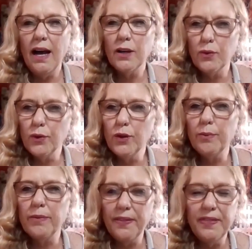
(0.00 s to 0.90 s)
group
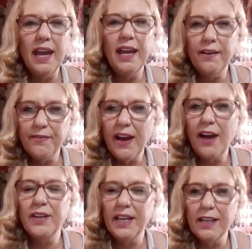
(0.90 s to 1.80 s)
that they have
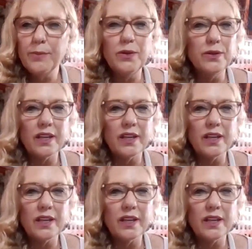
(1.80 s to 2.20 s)
found animals,